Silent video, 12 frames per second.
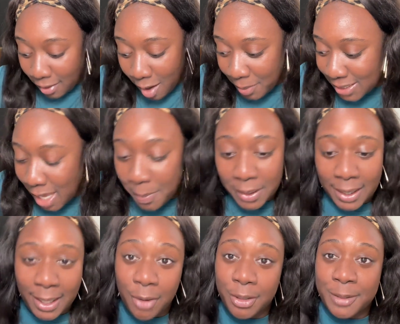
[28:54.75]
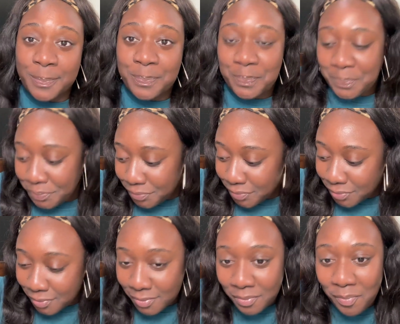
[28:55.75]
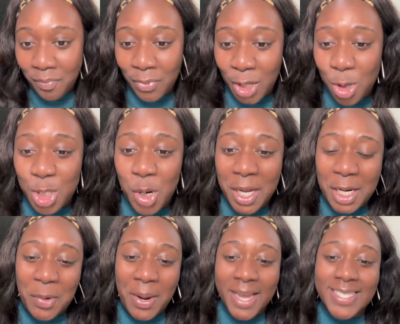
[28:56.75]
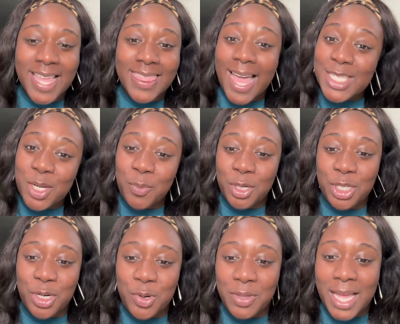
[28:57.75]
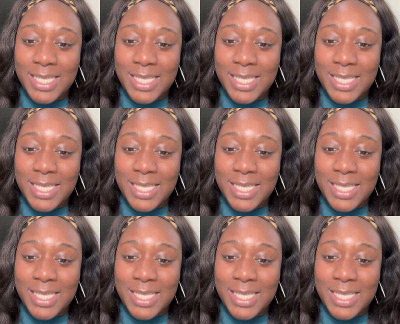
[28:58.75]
Y'all better stop playing out here. So anyways, that's number two.